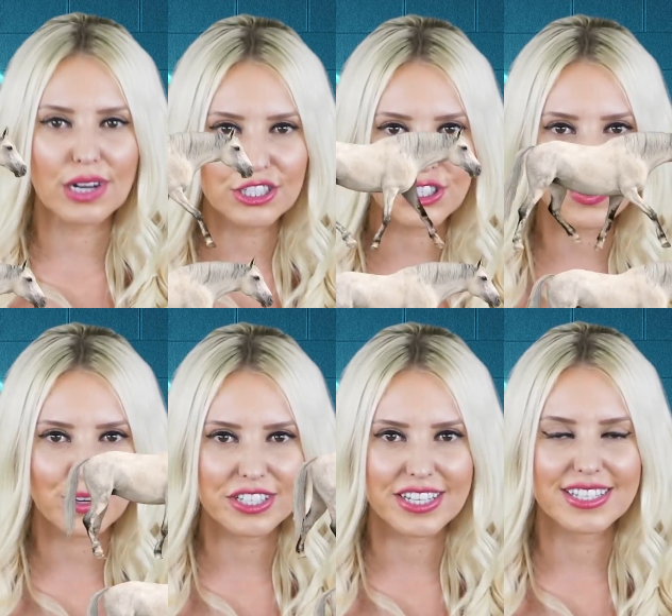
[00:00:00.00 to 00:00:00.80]
hundred
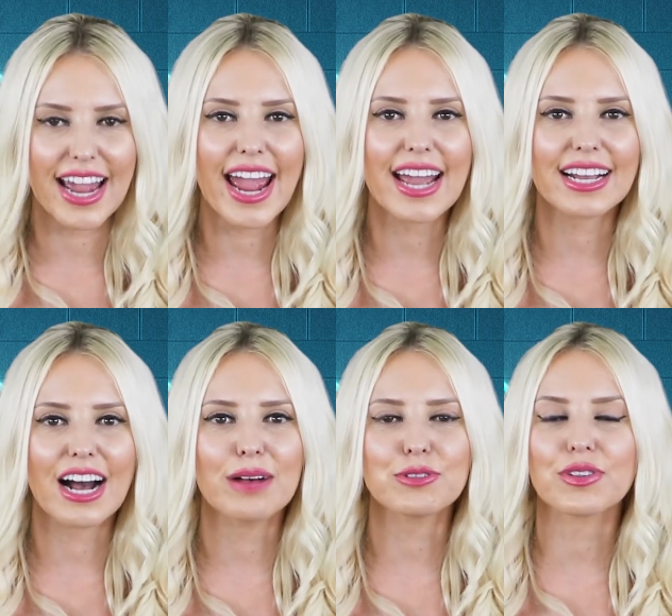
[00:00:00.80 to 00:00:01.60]
horses and
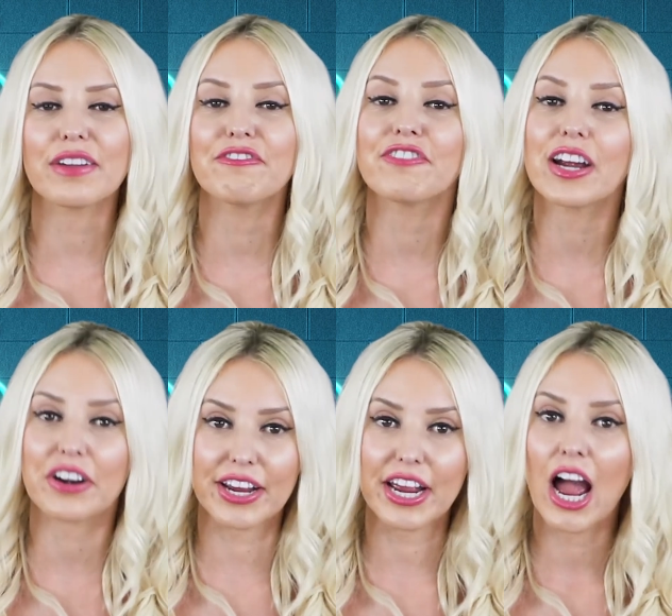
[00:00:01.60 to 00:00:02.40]
comes with a
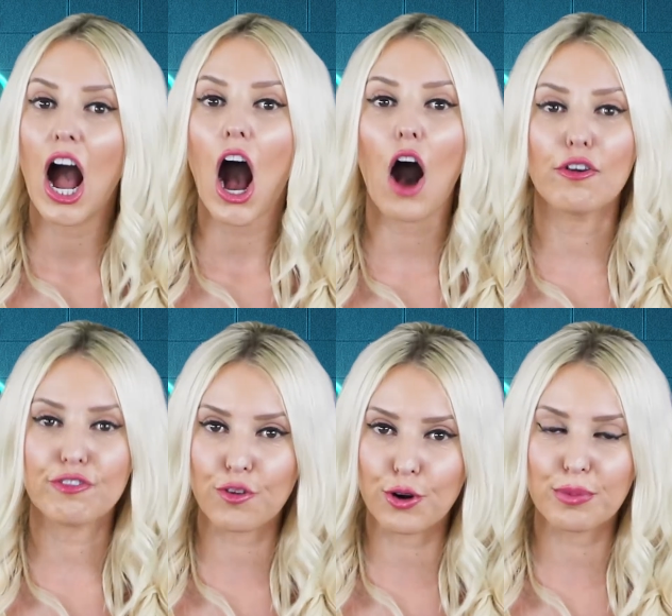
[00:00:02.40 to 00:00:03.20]
very
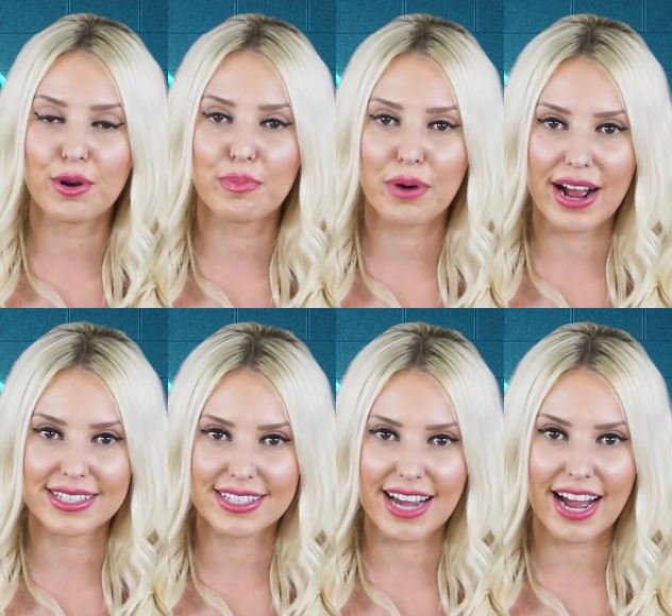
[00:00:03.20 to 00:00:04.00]
affordable
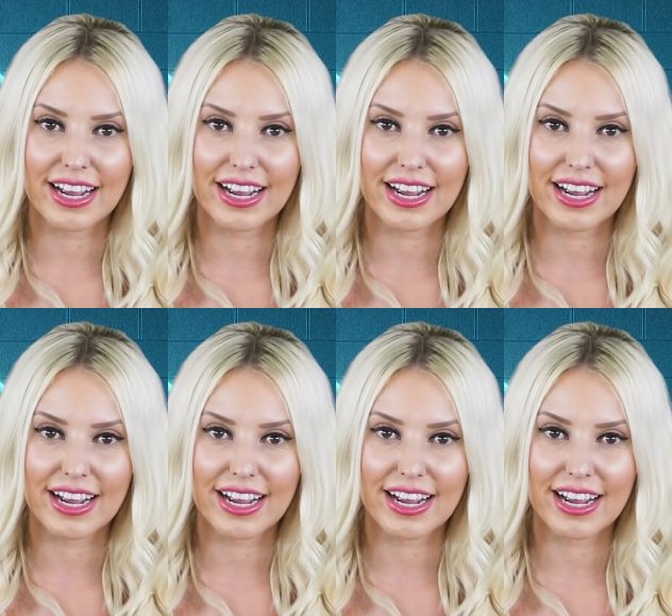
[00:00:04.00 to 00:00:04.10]
price tag.